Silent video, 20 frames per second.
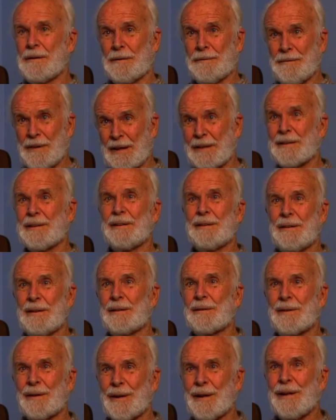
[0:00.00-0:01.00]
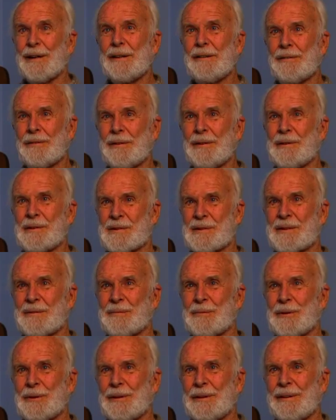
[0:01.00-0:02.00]
affected their life in some
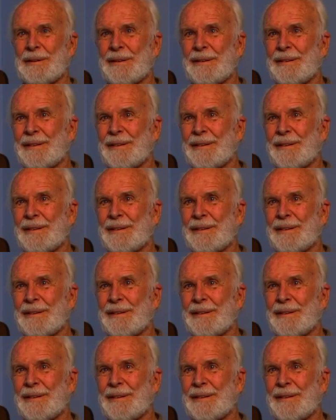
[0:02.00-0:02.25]
way.